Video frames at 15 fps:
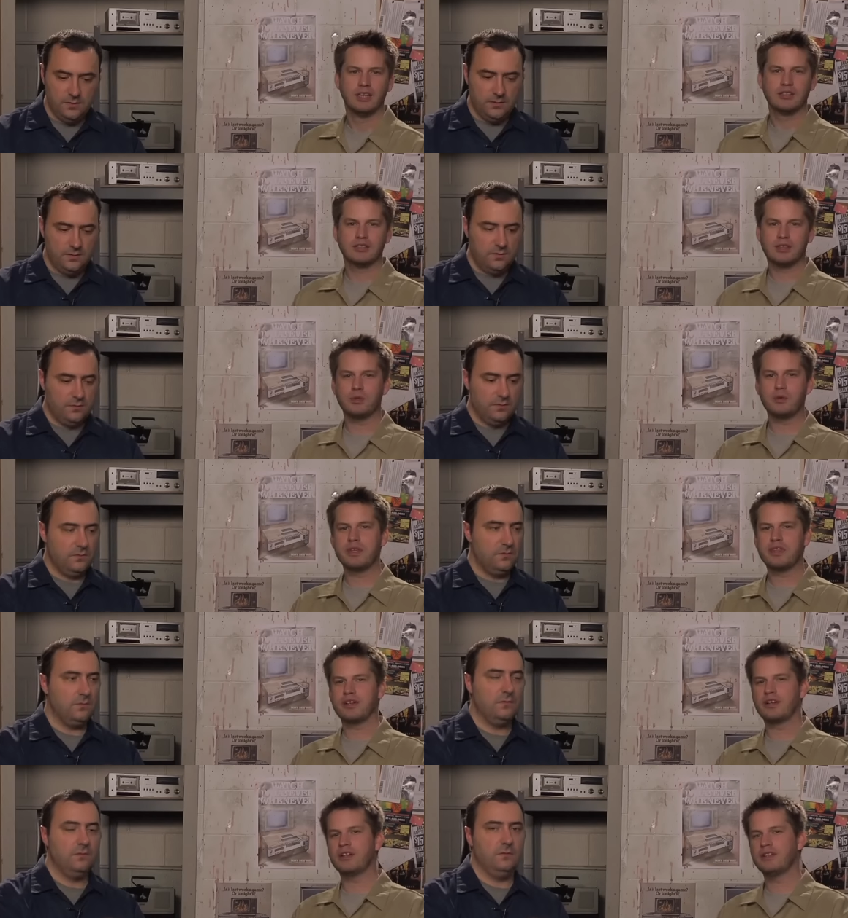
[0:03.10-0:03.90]
Speaker 1: So
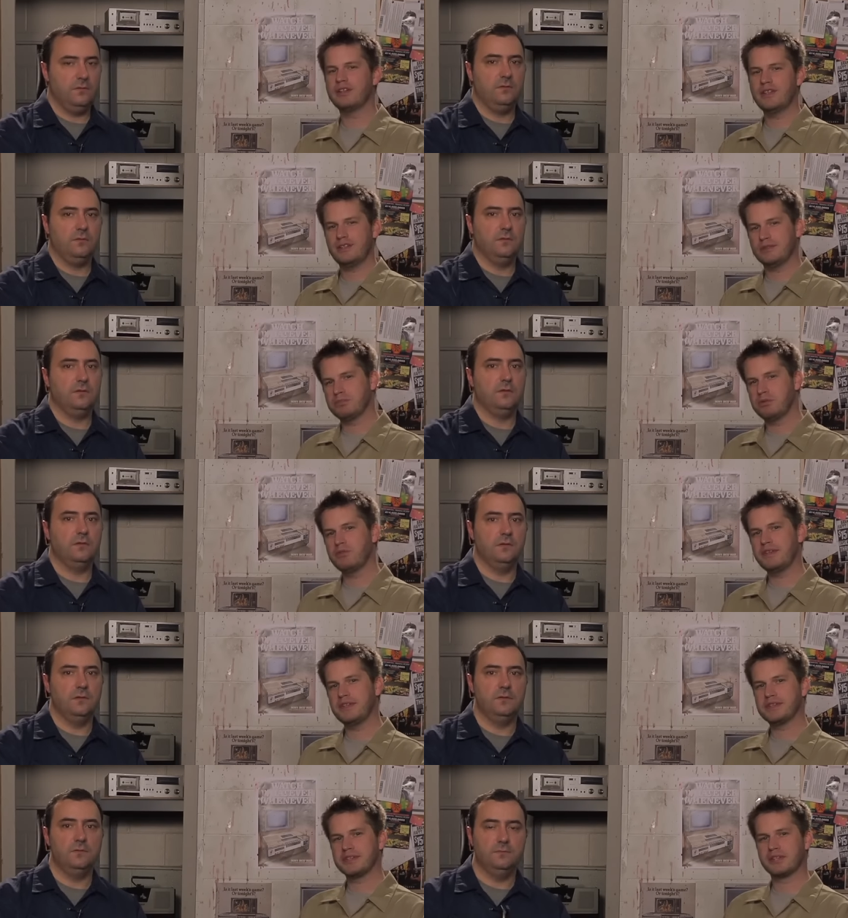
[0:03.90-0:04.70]
with all these
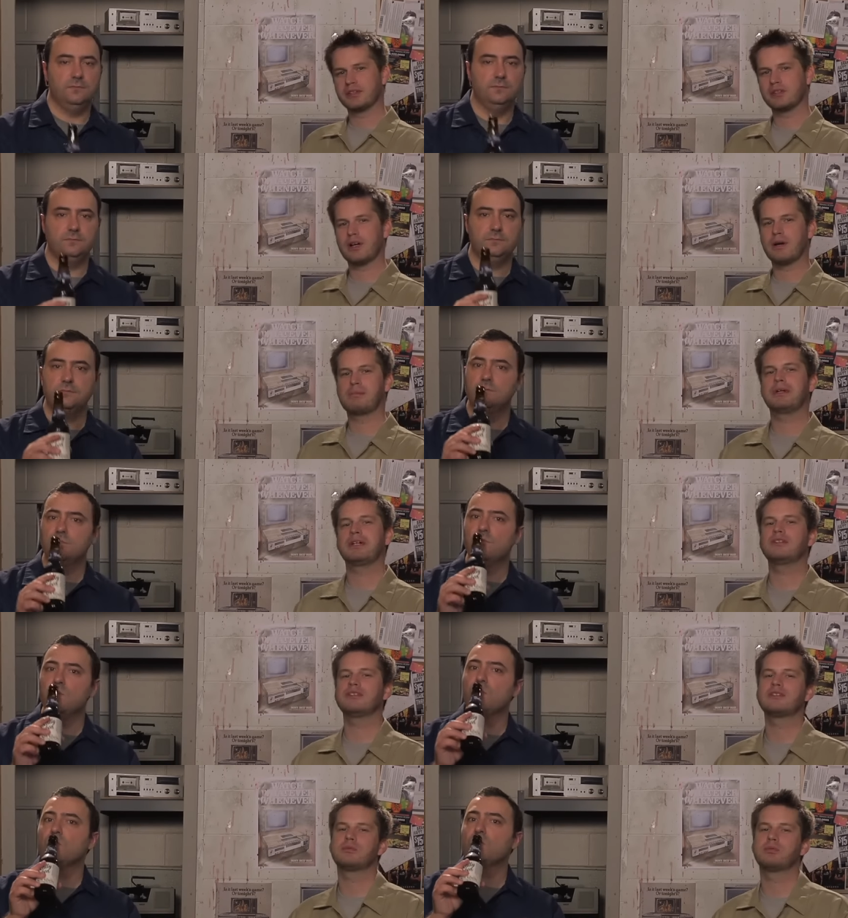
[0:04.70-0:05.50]
movies under our
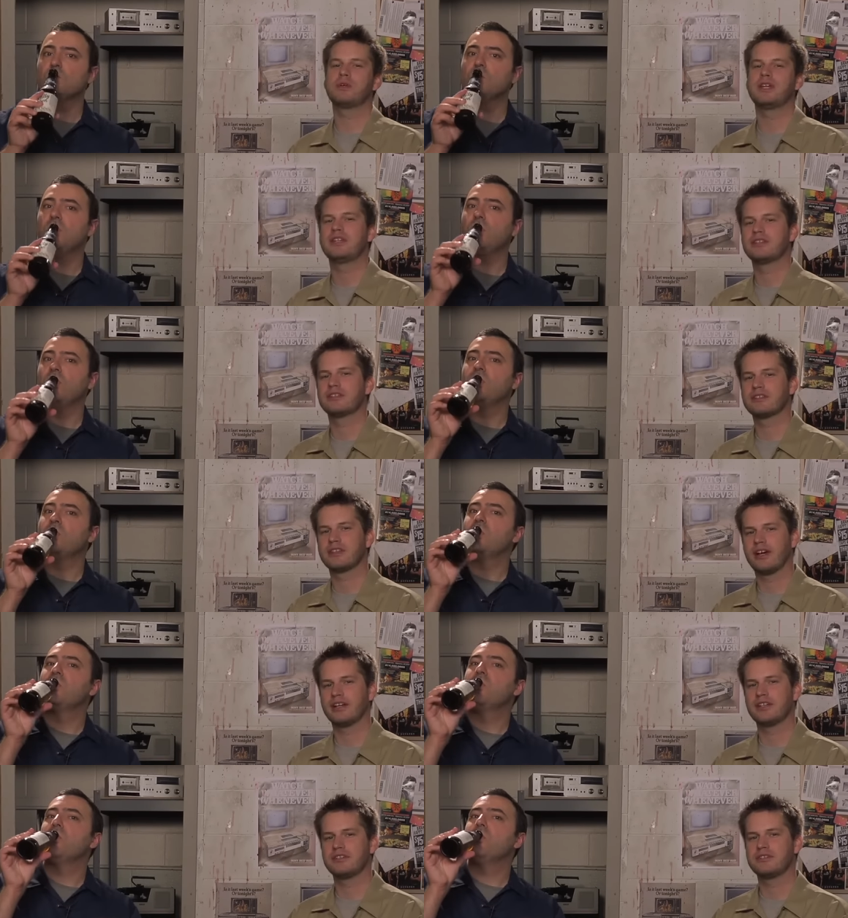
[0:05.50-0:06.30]
belt, we
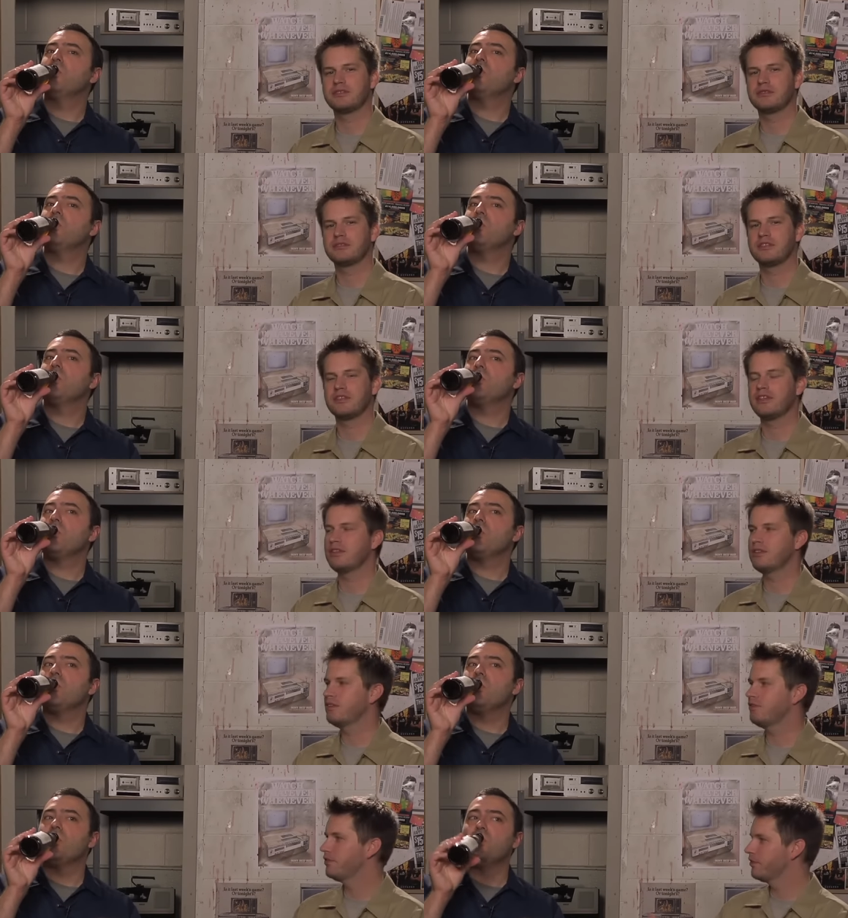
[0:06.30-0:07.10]
decided to see
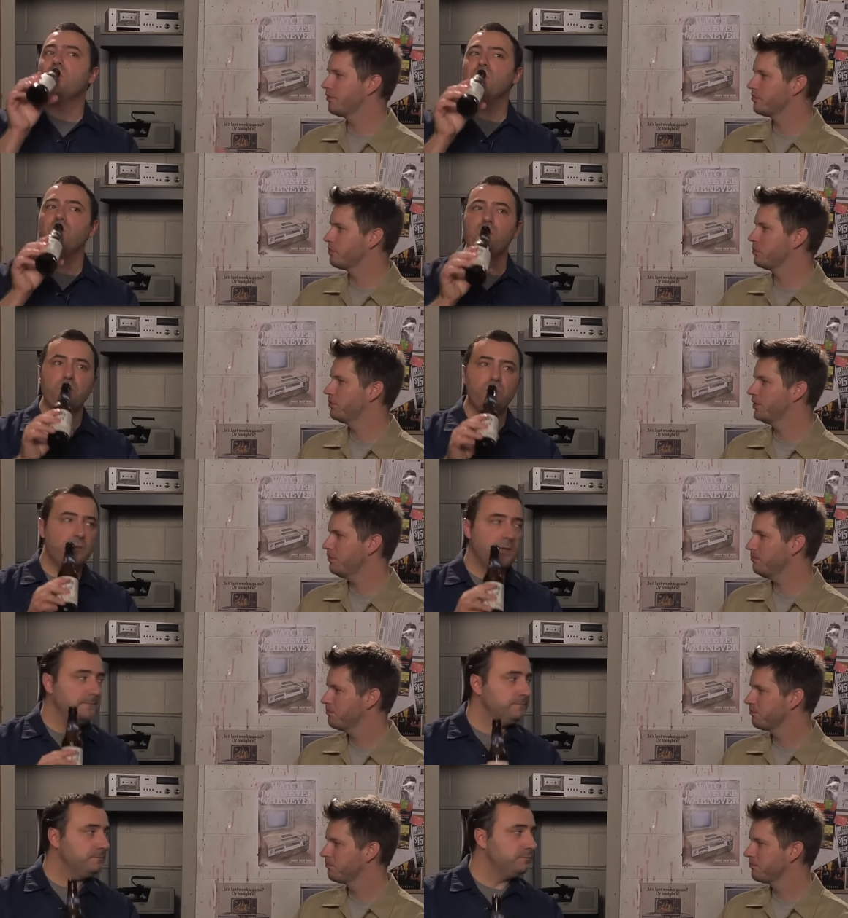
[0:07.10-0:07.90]
the fifth
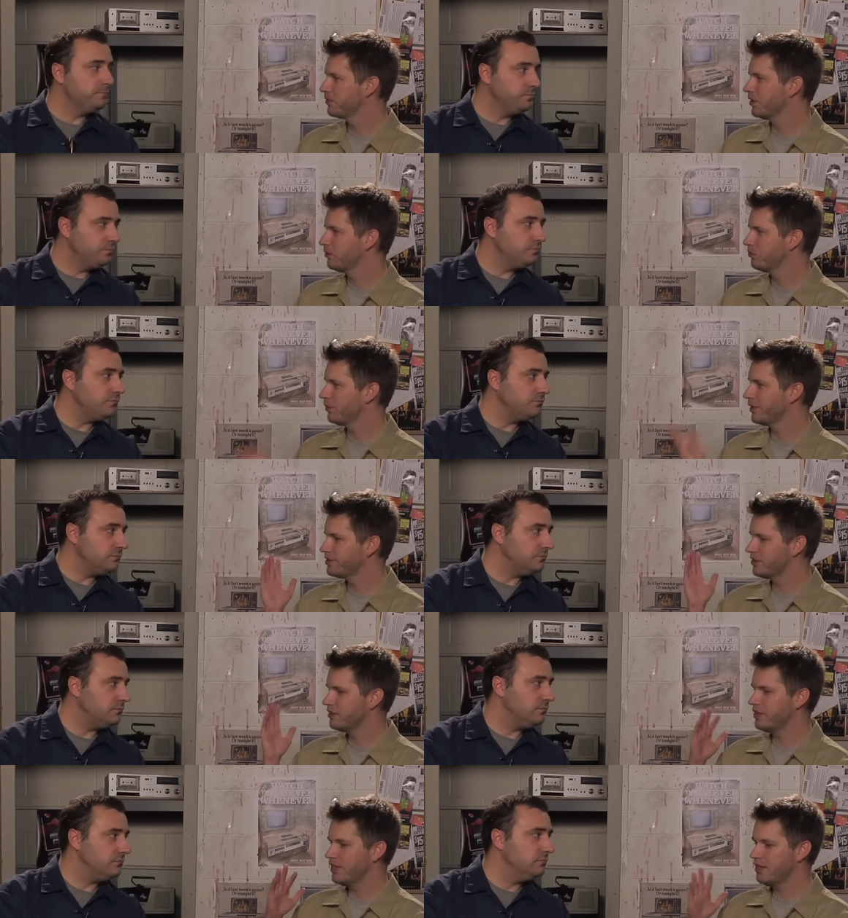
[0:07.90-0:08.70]
movie,
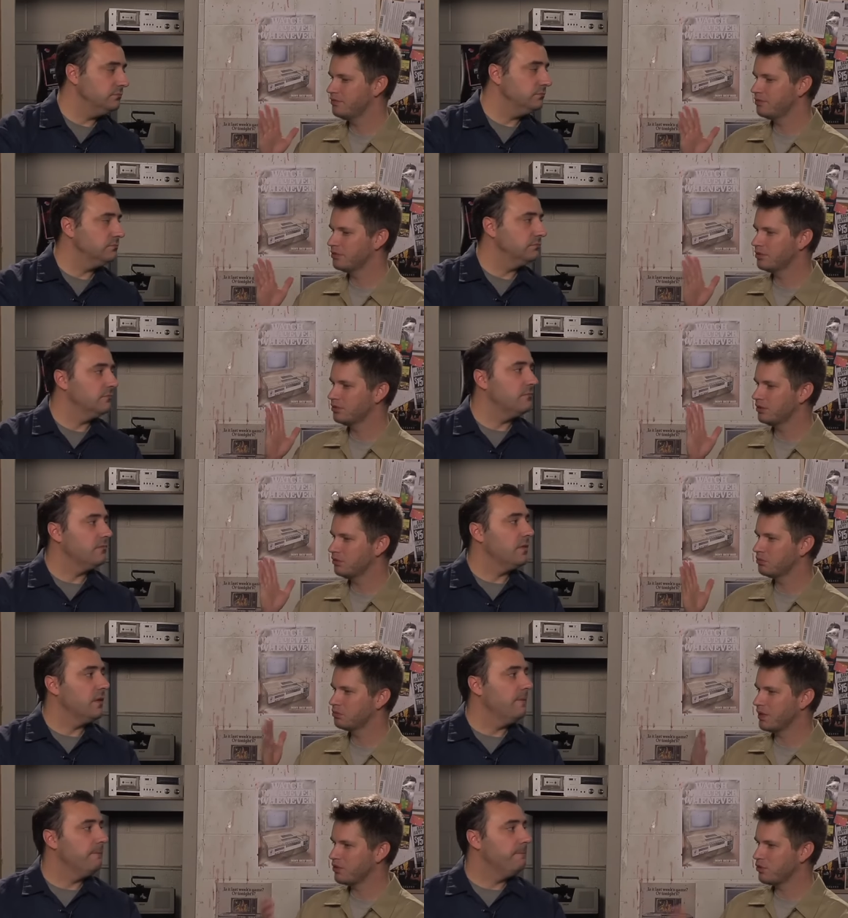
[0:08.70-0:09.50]
Resident Evil
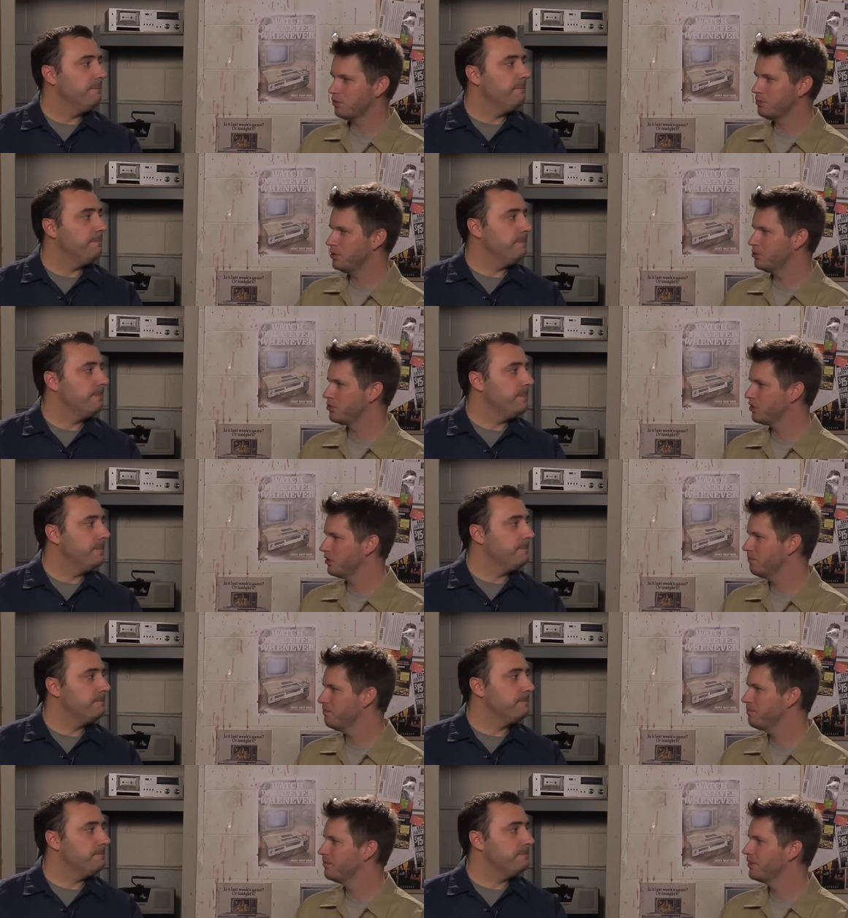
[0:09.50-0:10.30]
Retribution.